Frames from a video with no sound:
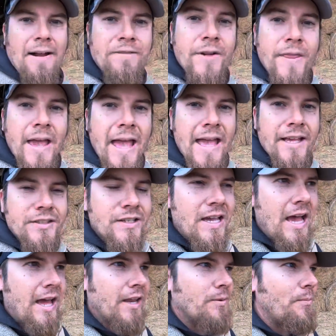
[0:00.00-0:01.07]
After the hay is
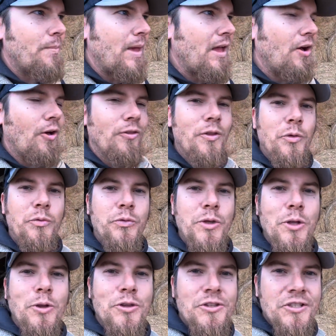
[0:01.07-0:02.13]
cut and baled, the
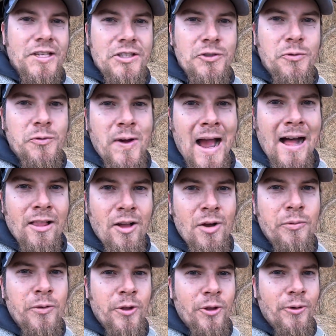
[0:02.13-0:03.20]
field sits fallow
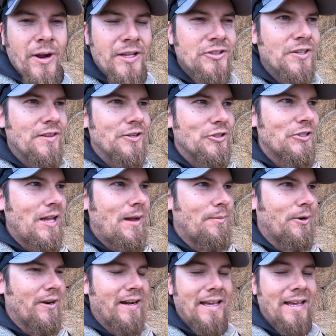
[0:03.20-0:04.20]
for the rest of the summer.